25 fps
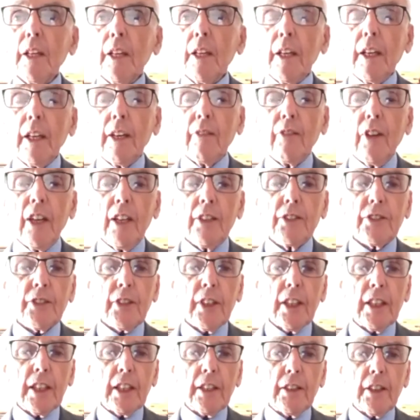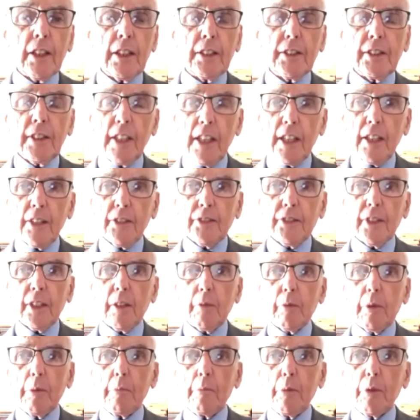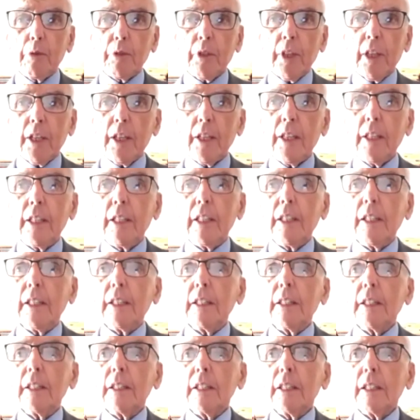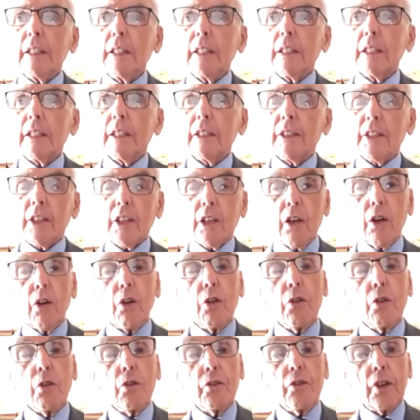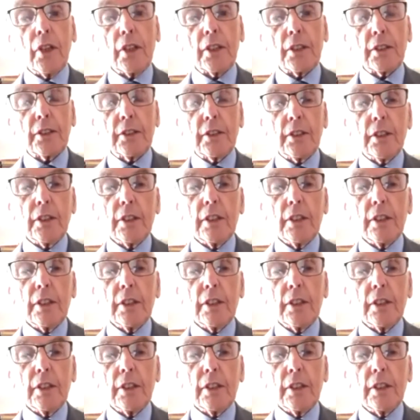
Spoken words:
Events like the tennis at Wimbledon, the golf at